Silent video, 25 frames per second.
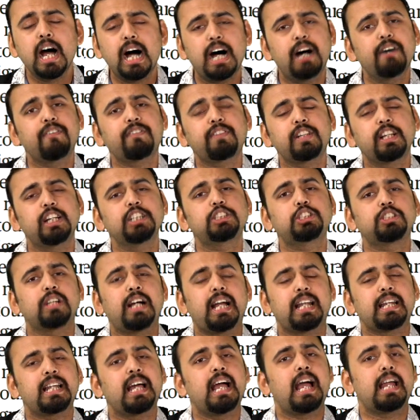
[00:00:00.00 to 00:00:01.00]
after
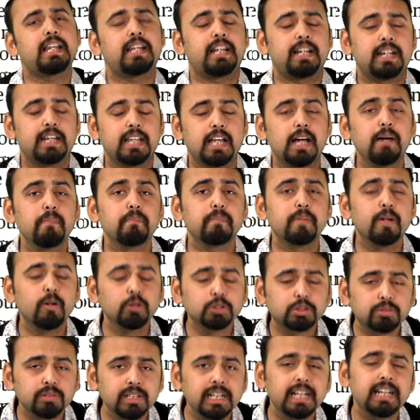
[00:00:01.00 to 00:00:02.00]
China and India
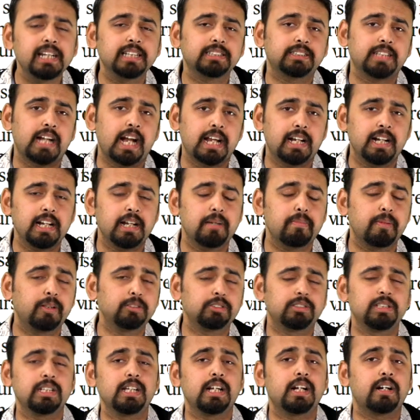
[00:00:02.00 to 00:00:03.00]
mutually decided and
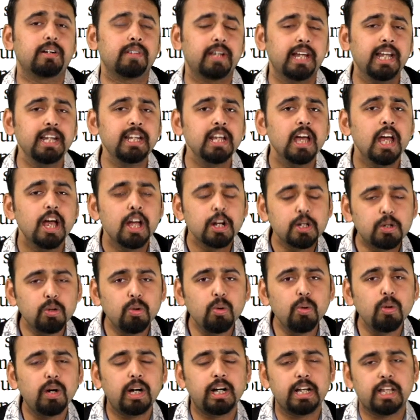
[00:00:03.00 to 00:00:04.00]
mutually agreed
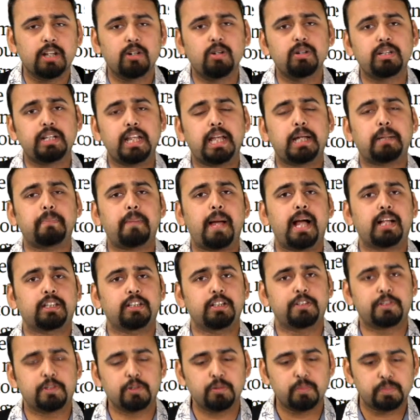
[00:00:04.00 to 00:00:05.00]
to take back the
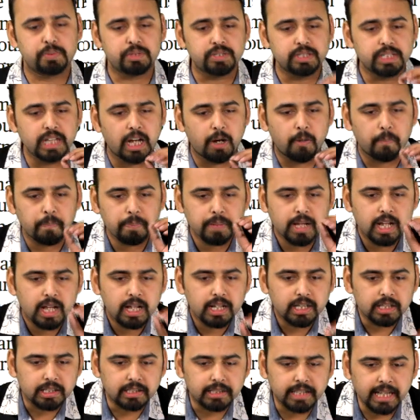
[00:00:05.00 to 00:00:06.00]
troops. Now,
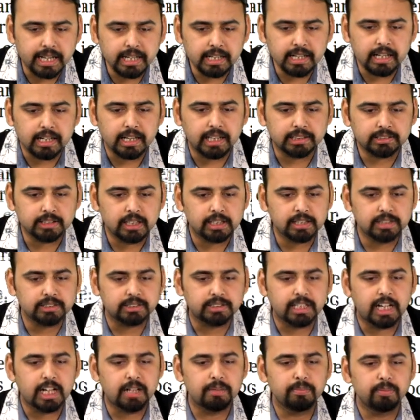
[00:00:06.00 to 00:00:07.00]
then let's
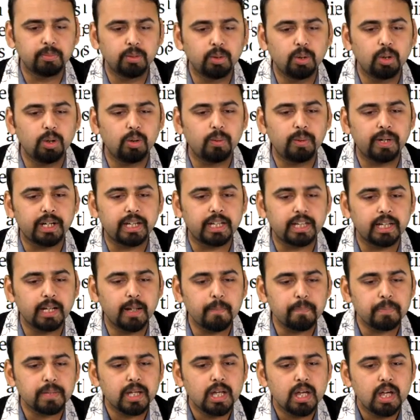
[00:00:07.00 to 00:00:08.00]
understand more over here.
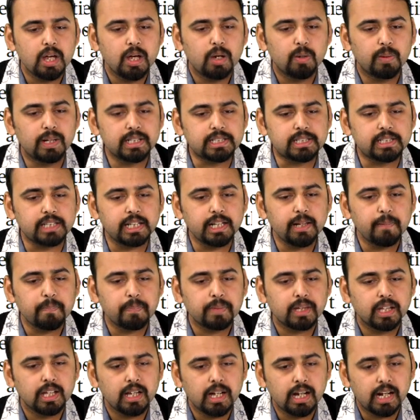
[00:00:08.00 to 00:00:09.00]
Well, see,
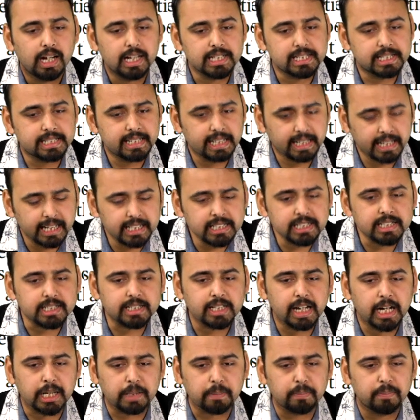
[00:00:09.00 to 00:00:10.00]
a second
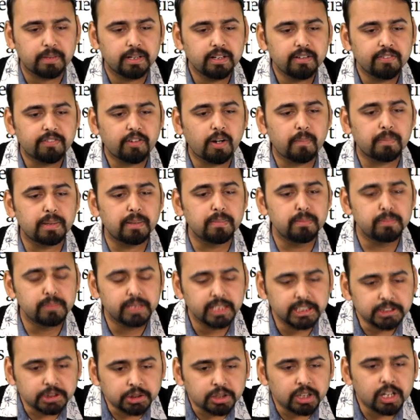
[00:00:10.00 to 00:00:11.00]
statement from the
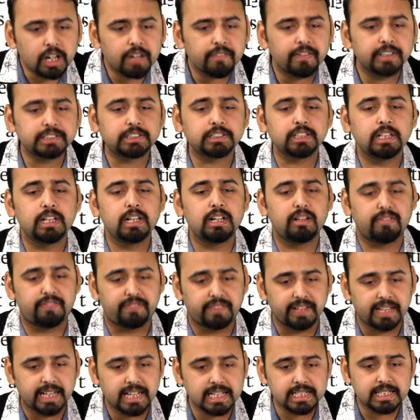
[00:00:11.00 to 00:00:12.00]
Ministry of External
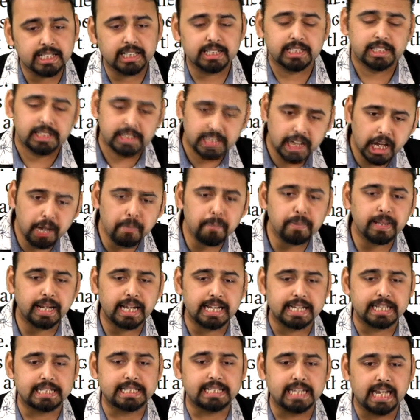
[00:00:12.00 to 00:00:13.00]
Affairs the same
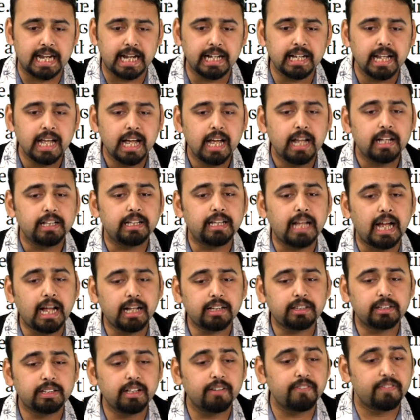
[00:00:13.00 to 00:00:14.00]
day said
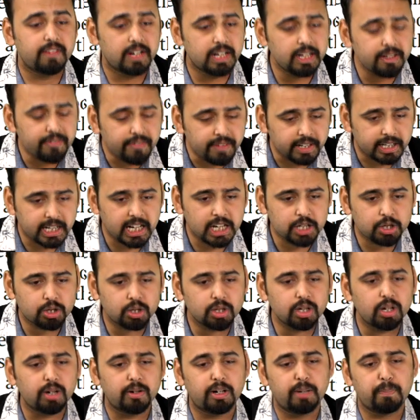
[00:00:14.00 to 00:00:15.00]
that the
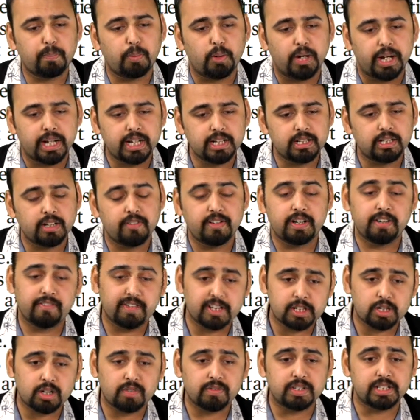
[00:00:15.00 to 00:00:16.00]
verification of
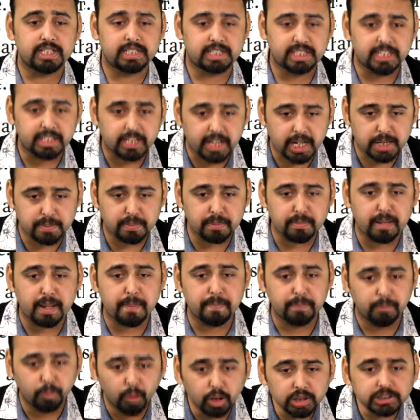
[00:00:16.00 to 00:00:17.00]
the disengagement by
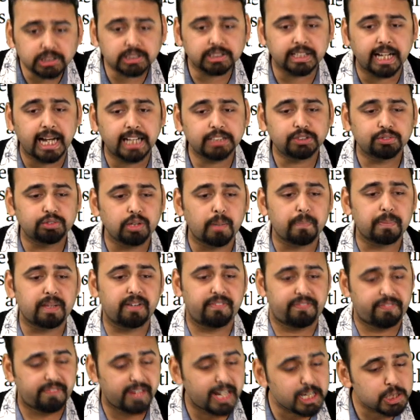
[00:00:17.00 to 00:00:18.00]
both sides from the
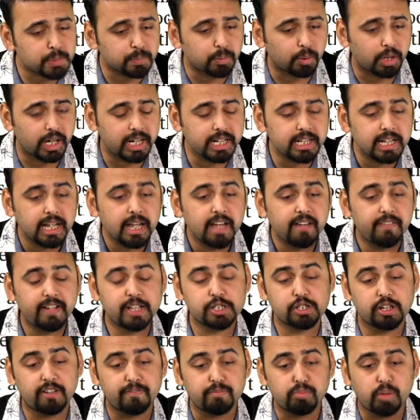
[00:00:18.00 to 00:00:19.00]

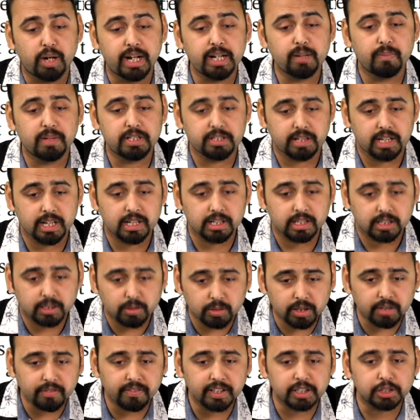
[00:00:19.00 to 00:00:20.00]
face-off point, which
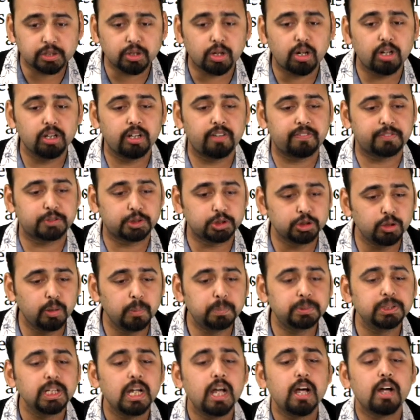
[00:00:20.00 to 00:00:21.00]
included withdrawal of
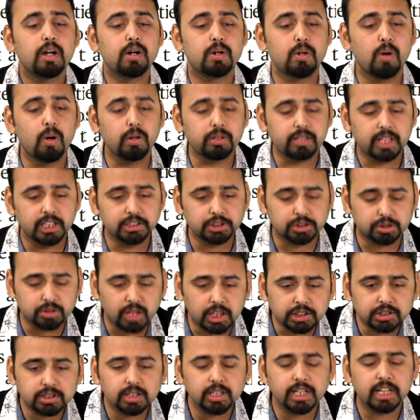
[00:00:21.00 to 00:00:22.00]
troops, road
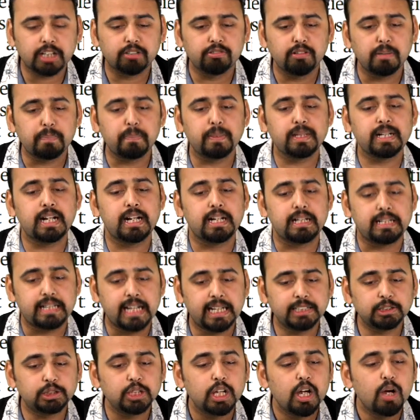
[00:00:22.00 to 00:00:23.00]
construction, equipment and
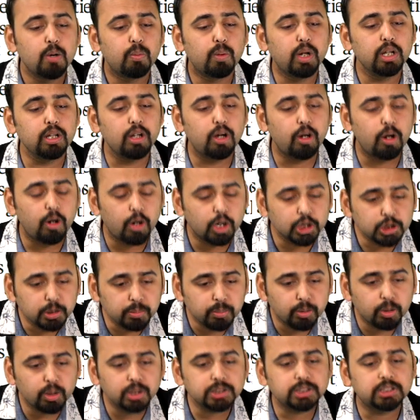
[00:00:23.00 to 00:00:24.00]
tents, was
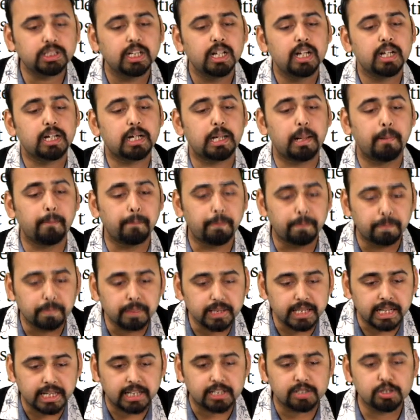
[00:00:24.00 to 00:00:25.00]
almost
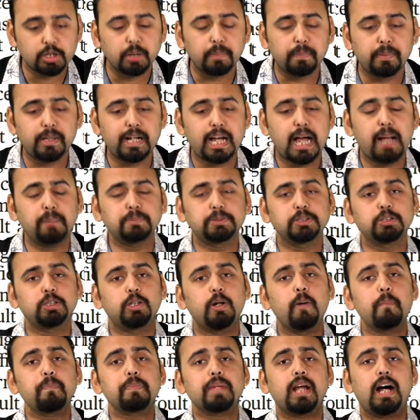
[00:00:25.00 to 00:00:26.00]
complete. So perhaps, you
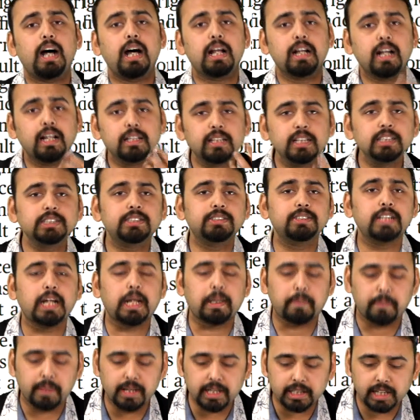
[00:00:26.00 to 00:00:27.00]
know, another
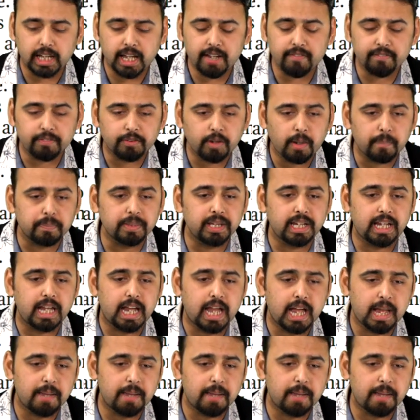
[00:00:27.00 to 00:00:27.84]
statement came from the